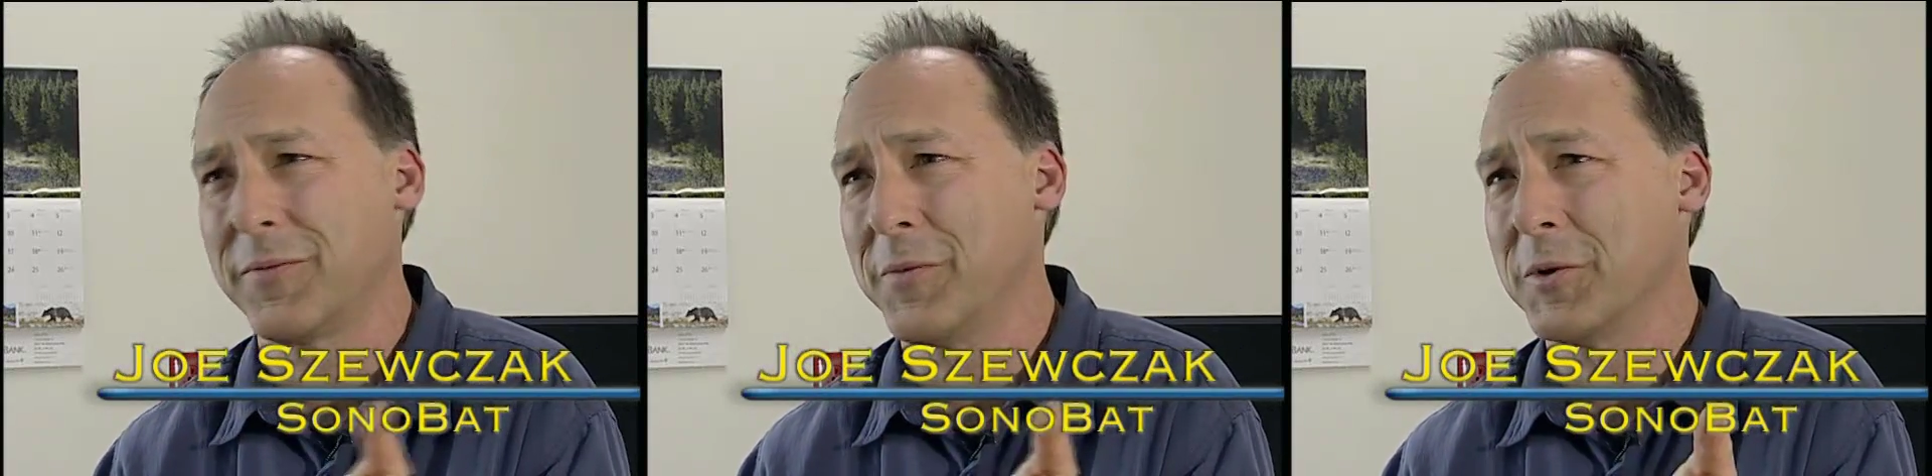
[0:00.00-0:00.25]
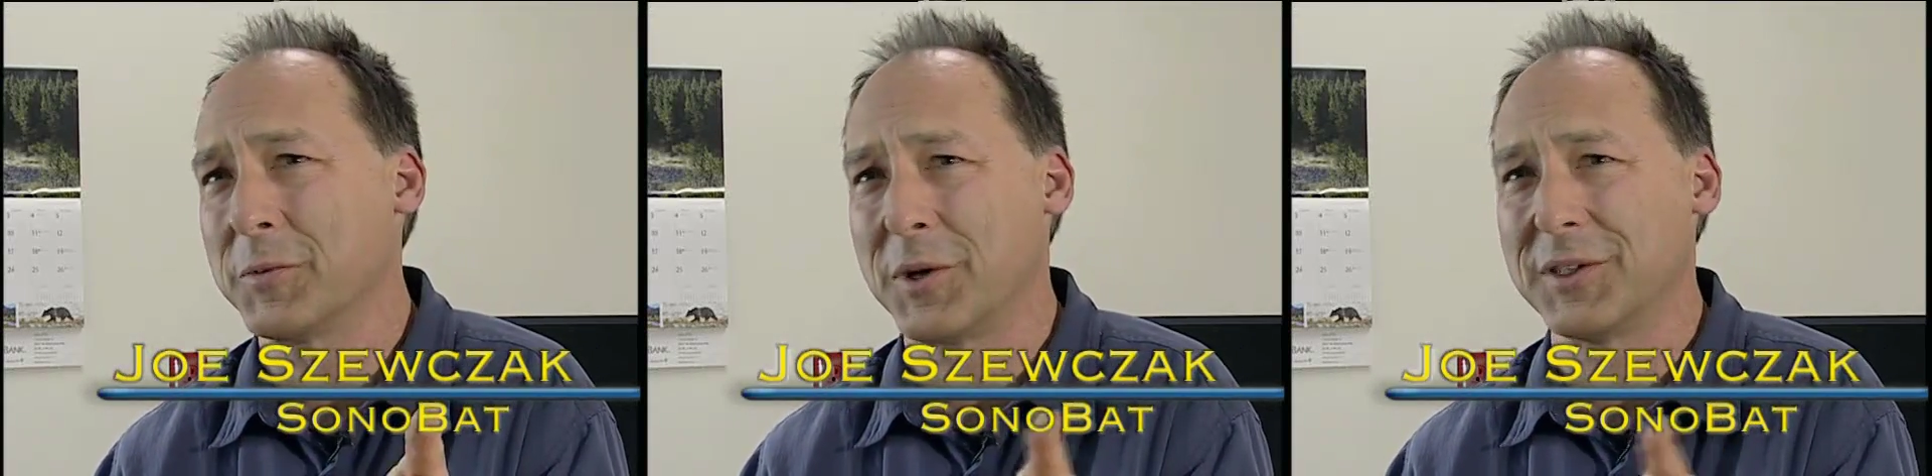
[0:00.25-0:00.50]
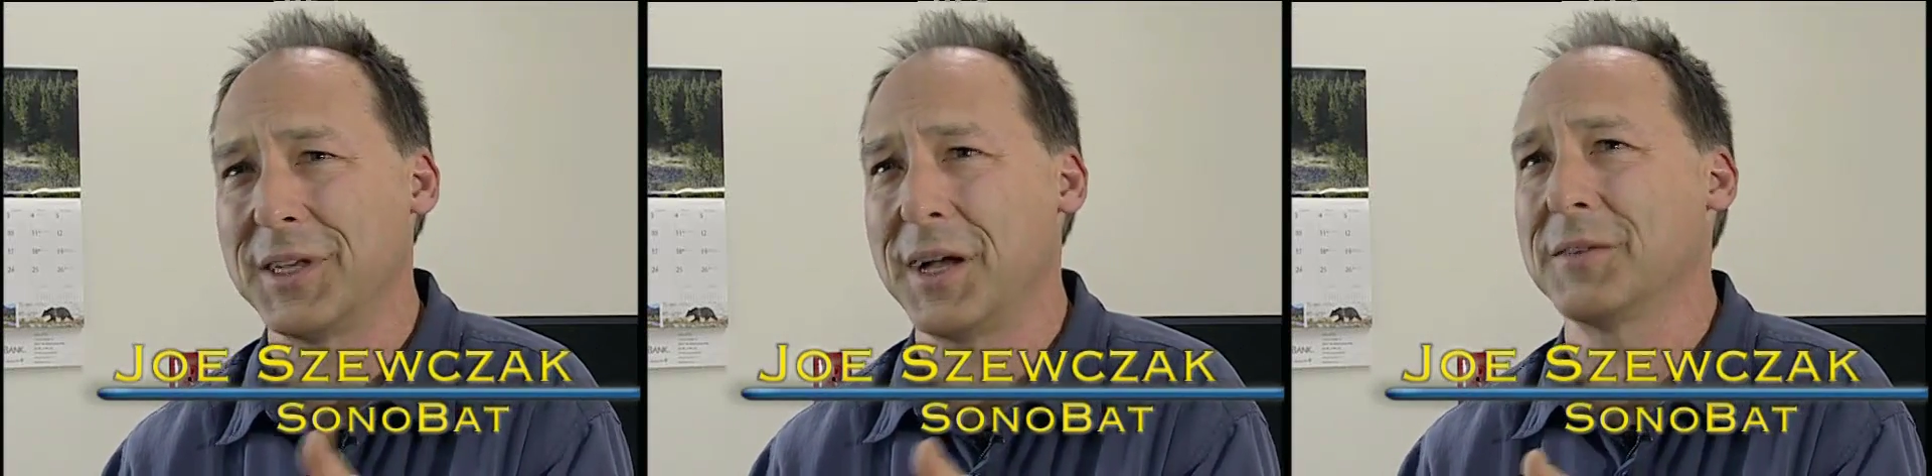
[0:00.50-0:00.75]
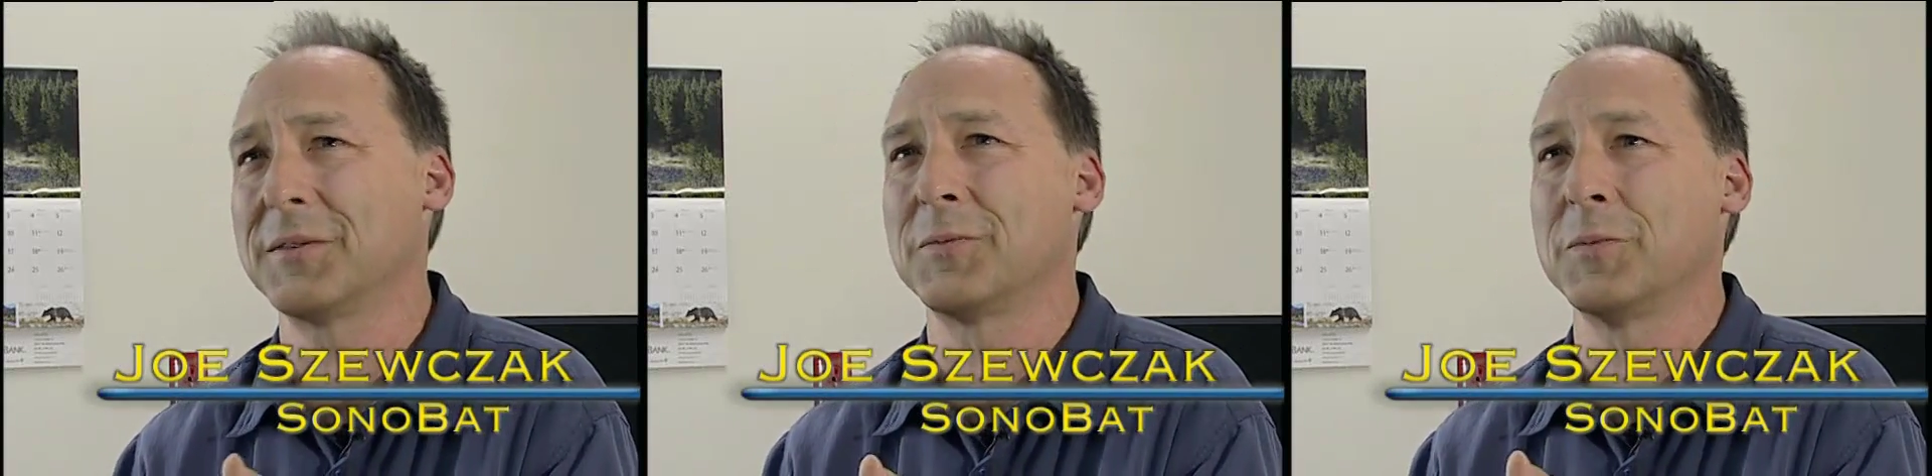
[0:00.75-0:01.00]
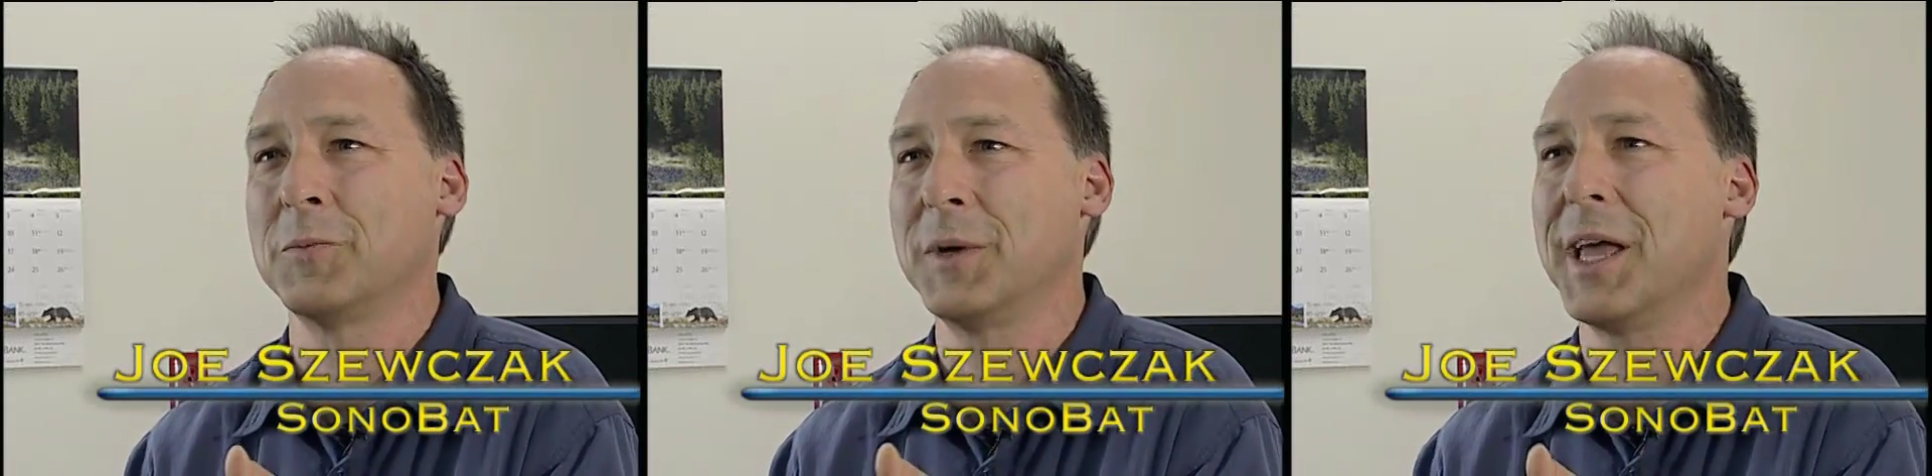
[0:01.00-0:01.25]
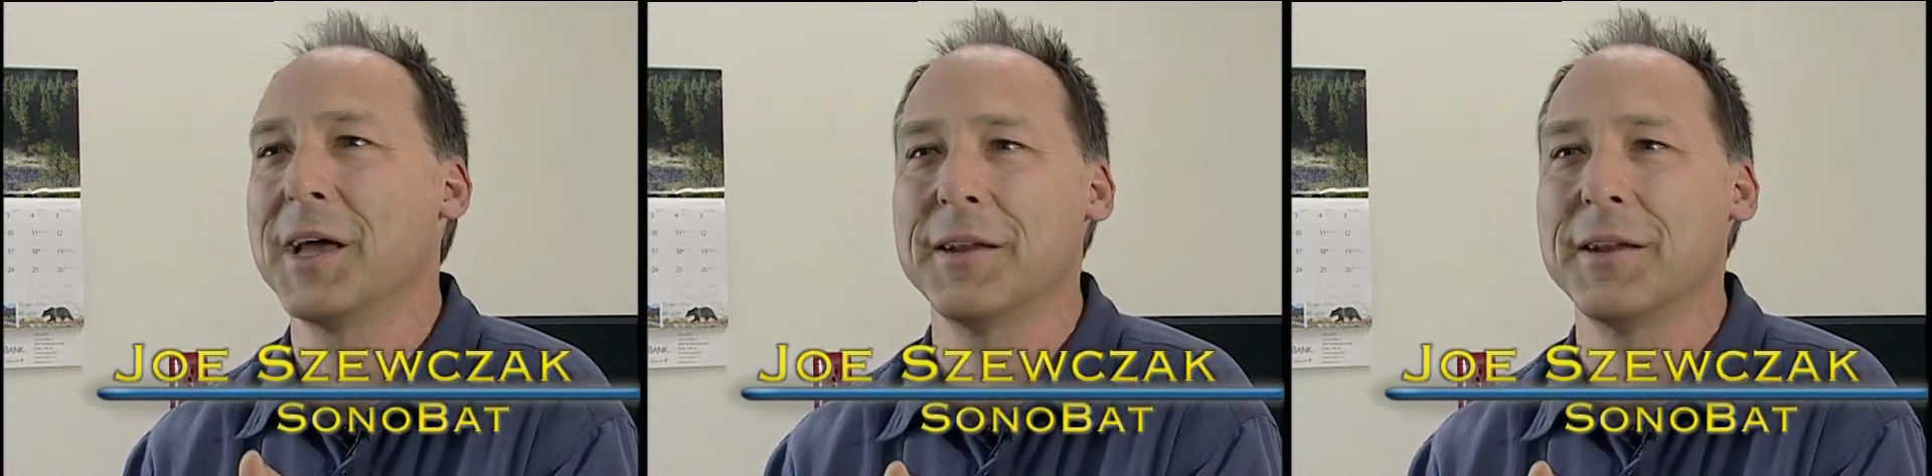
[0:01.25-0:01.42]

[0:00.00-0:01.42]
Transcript: for the most part, sounds we can't